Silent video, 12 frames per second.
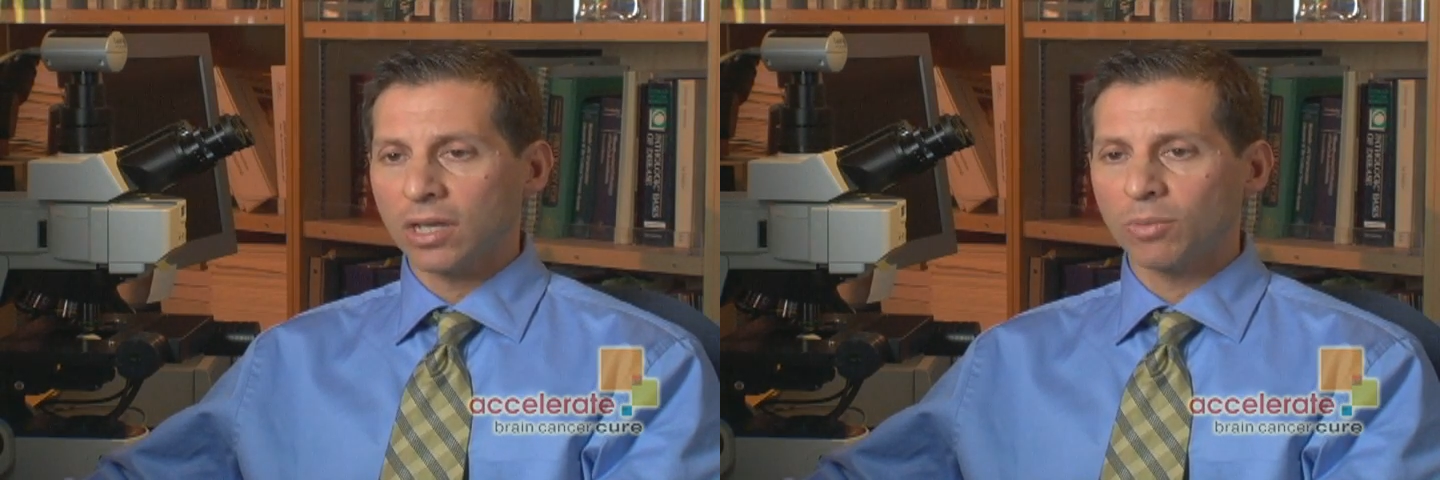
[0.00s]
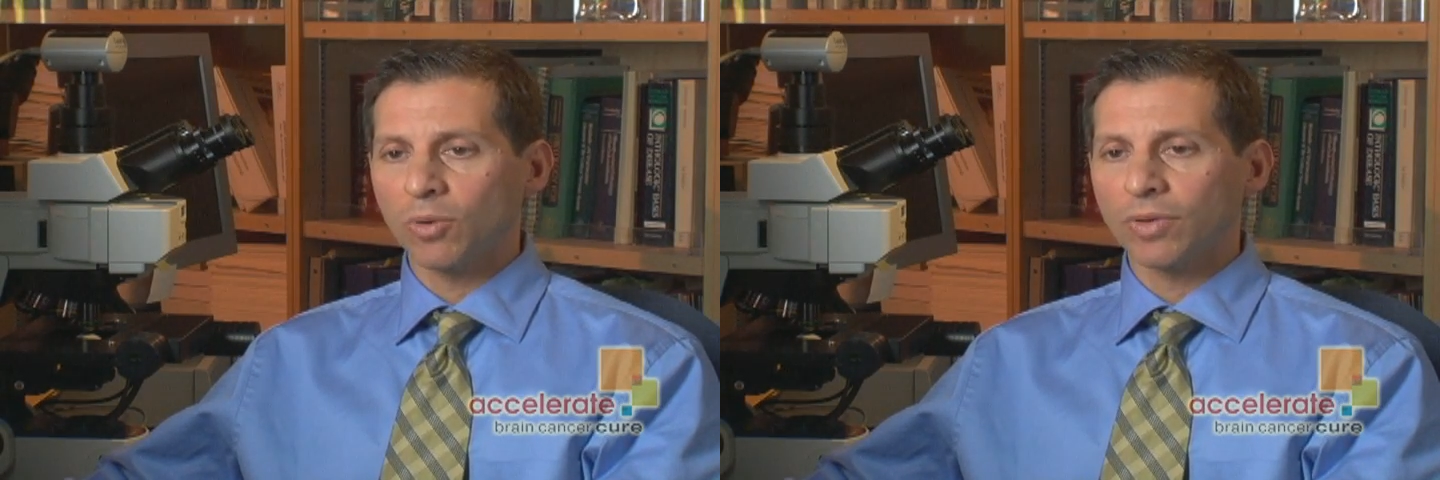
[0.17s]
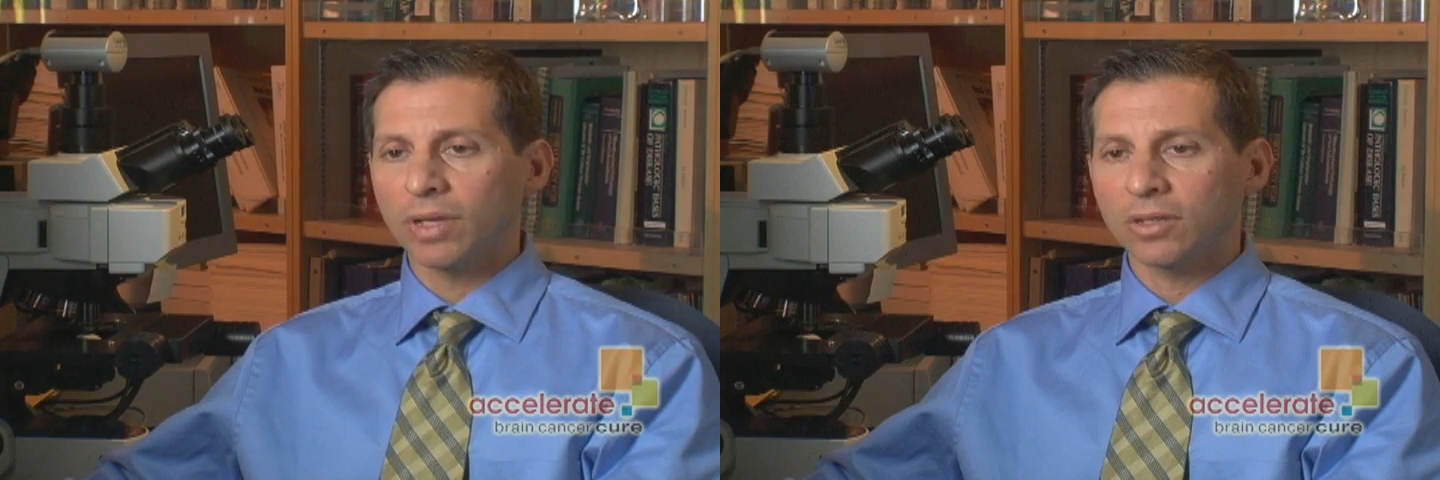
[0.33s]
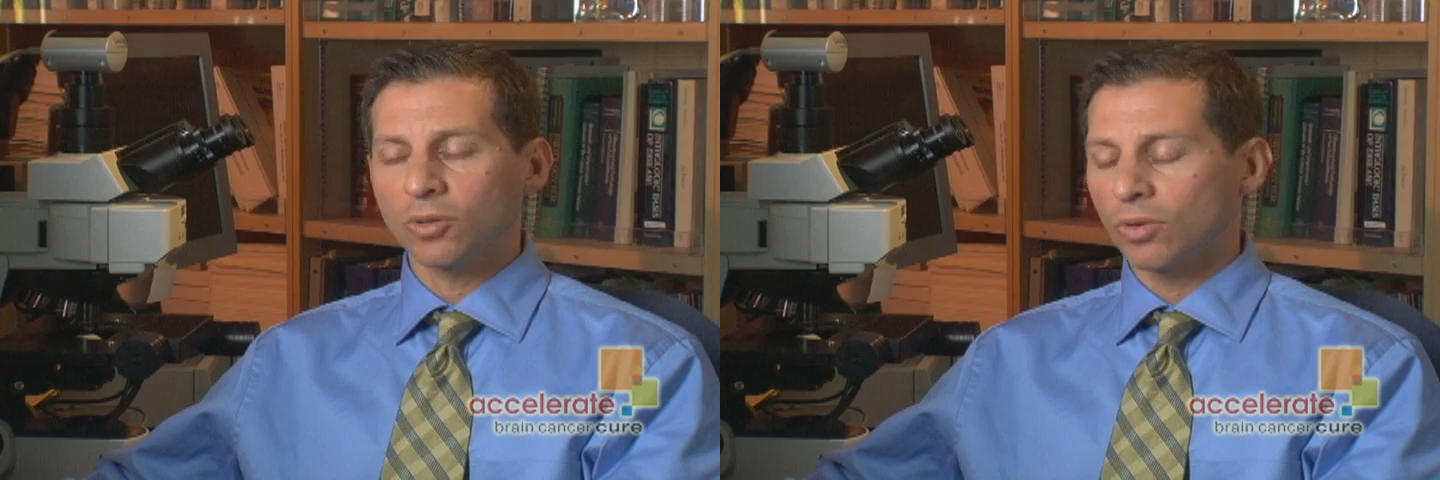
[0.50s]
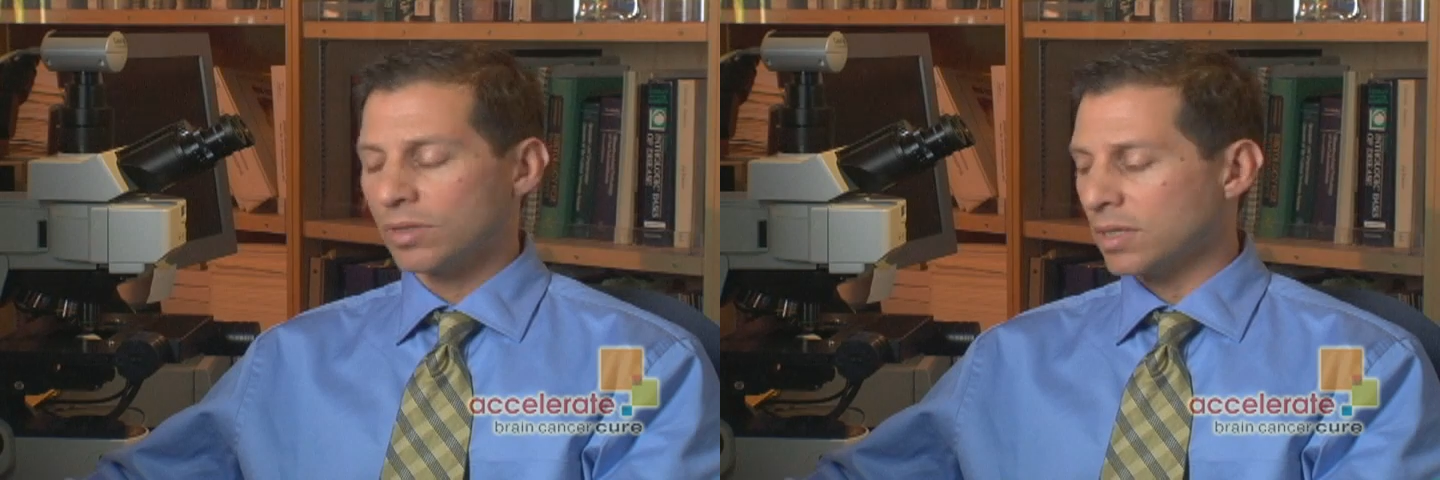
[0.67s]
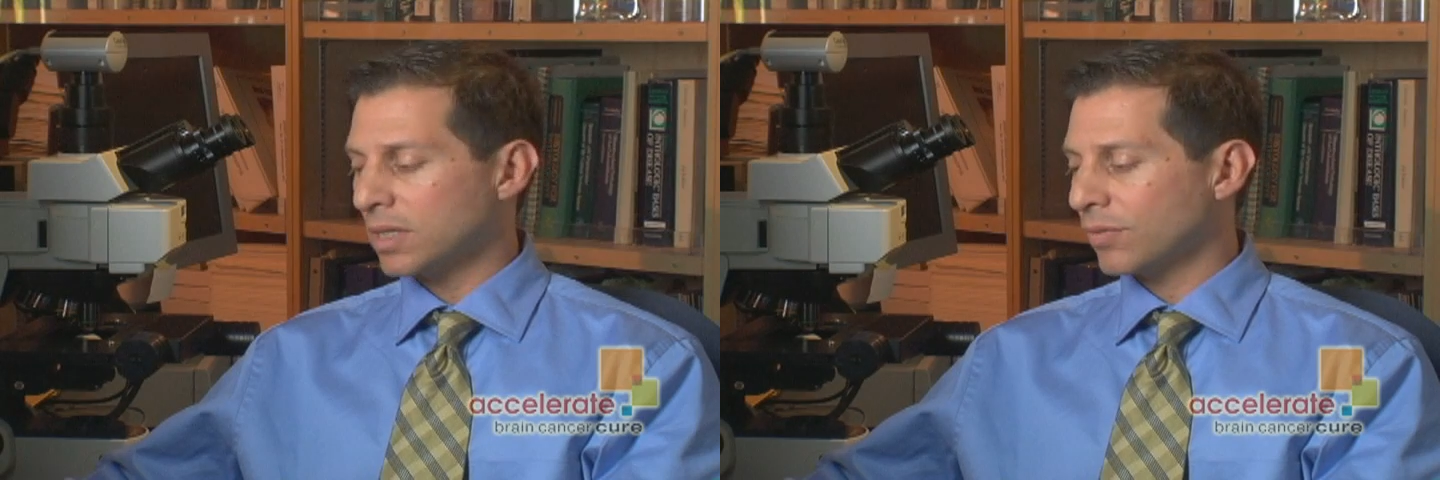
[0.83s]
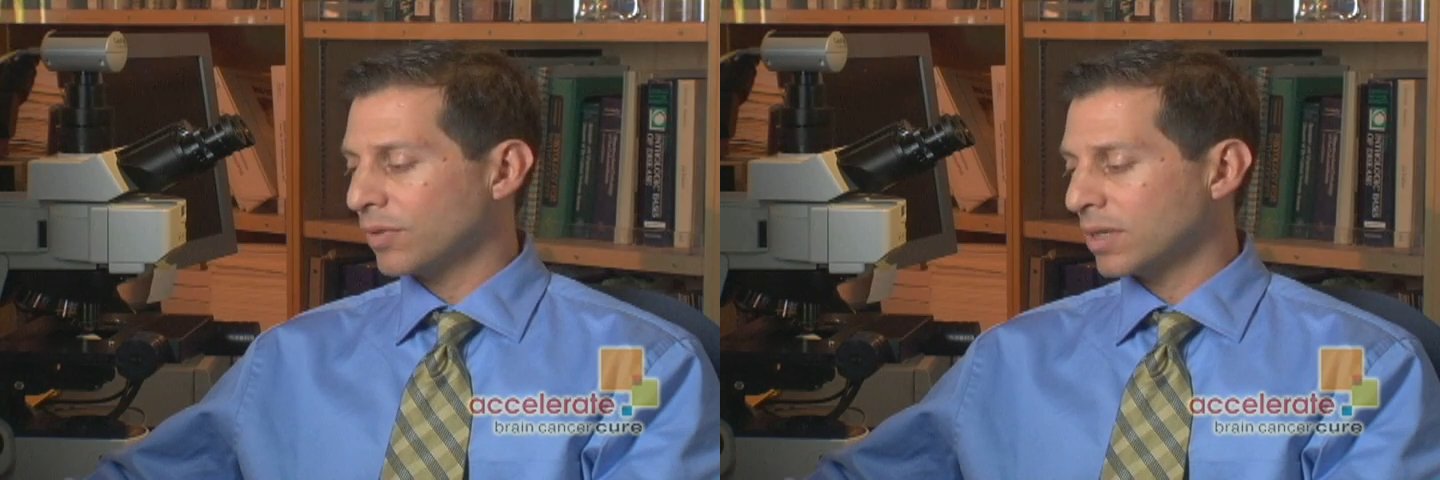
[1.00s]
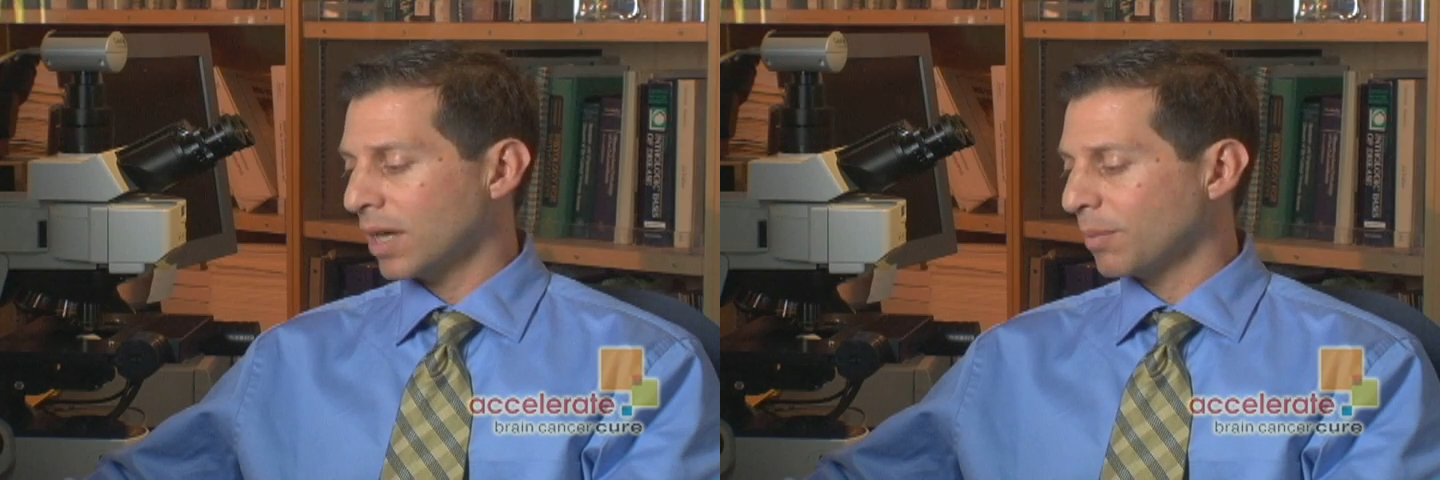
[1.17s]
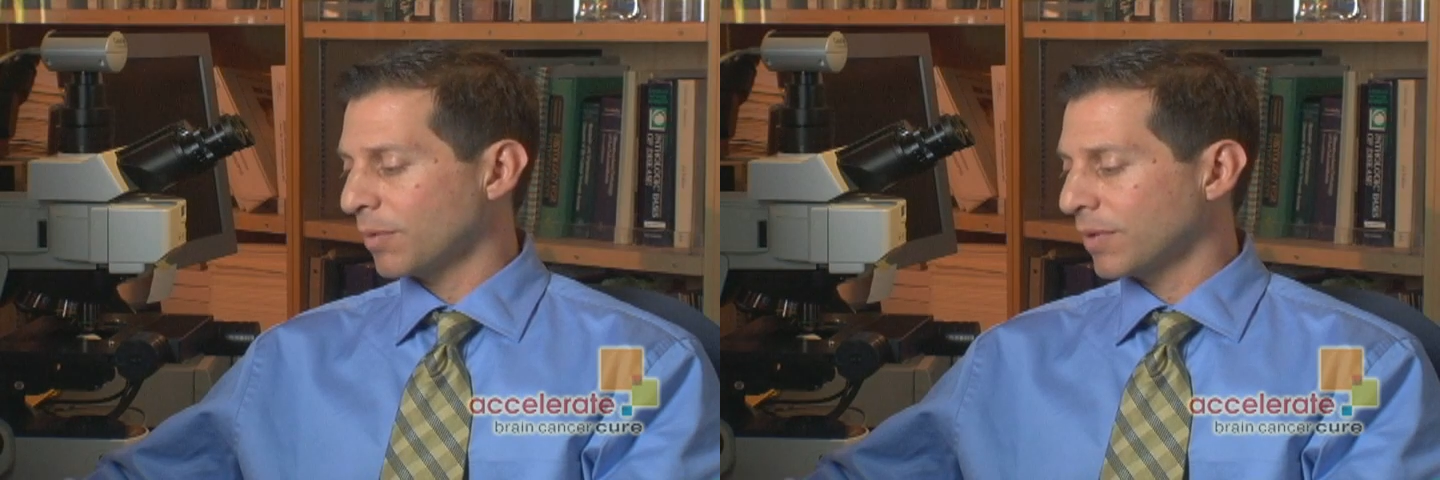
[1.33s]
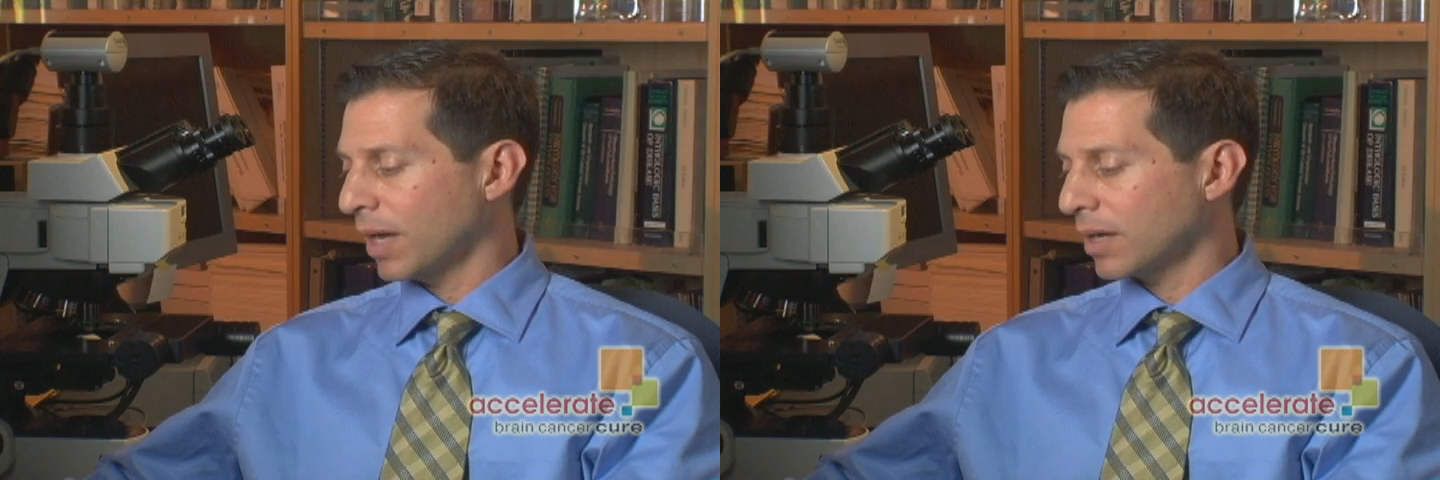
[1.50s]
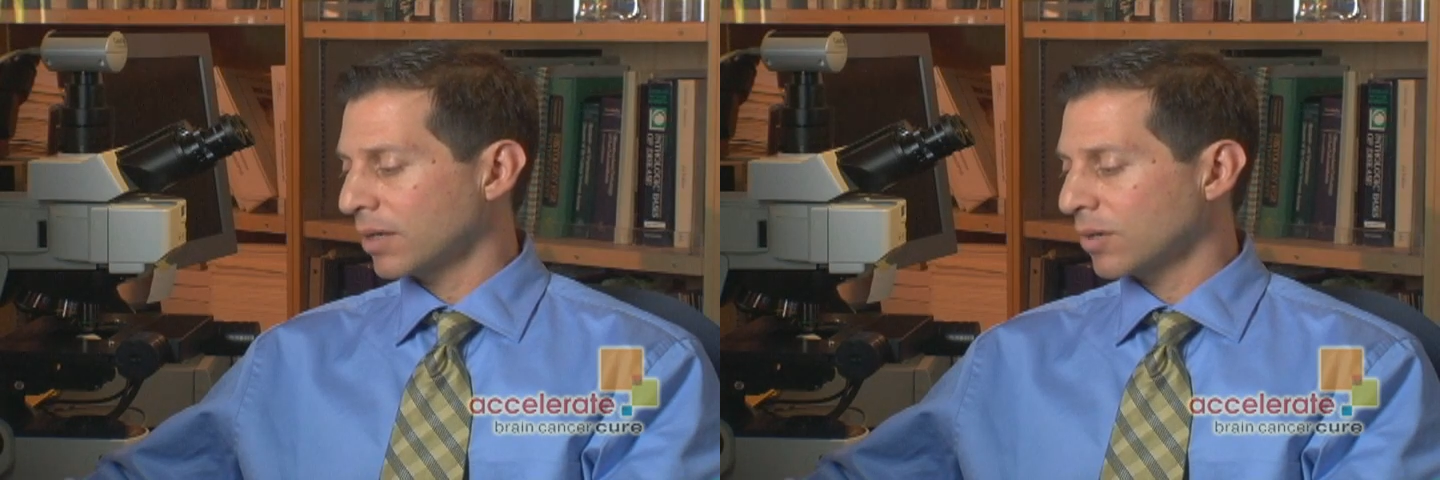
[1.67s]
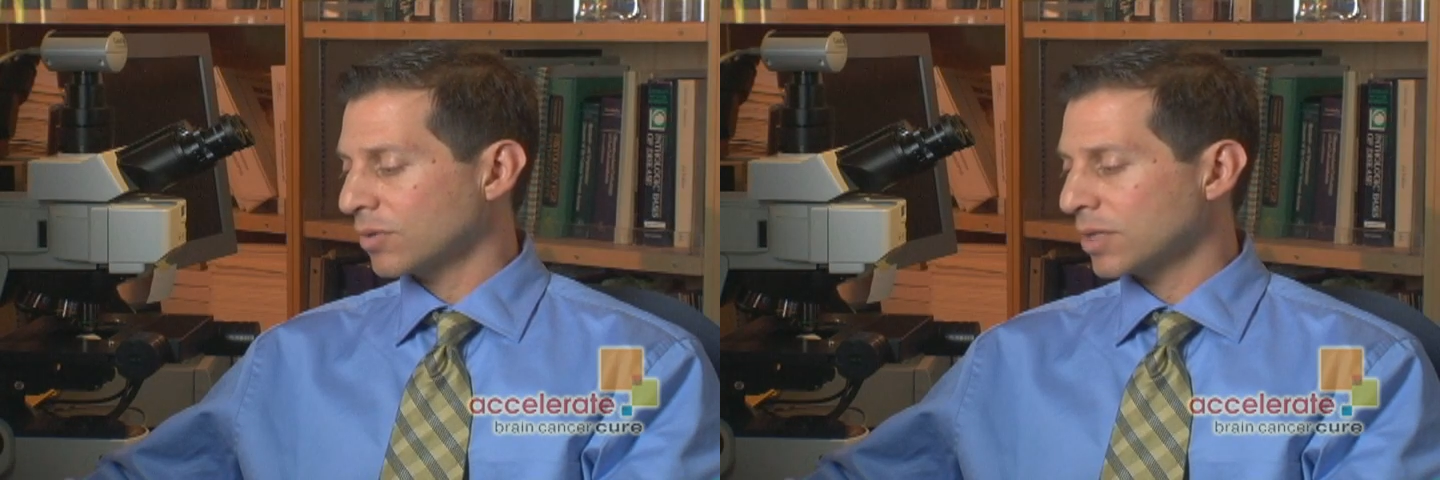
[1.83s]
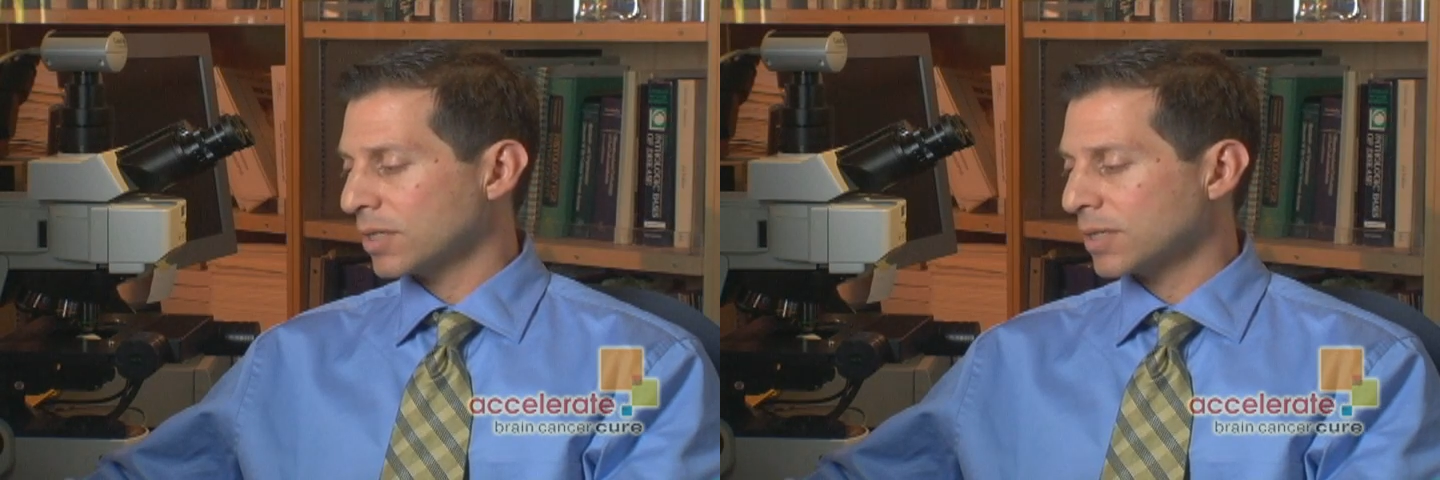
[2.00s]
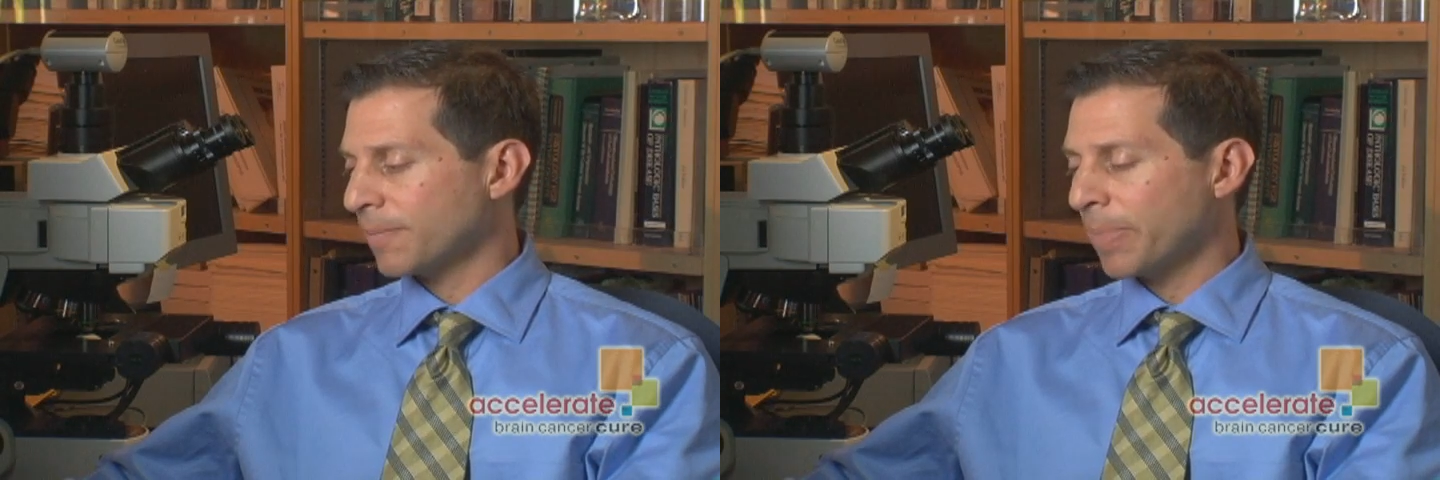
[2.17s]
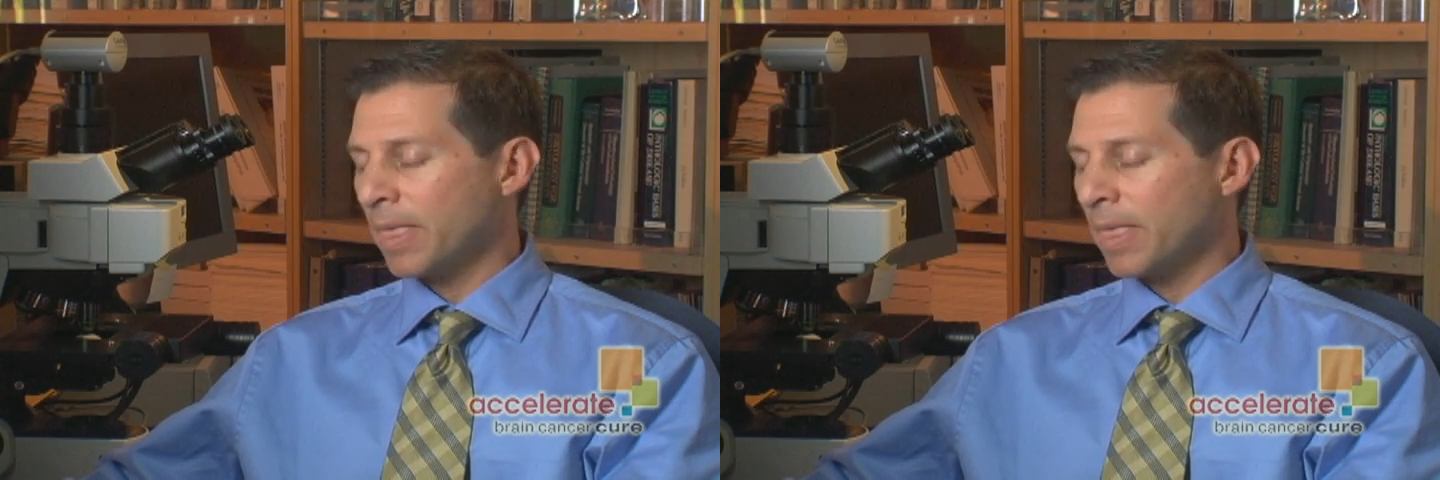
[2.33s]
and moving towards a different type of diagnosis.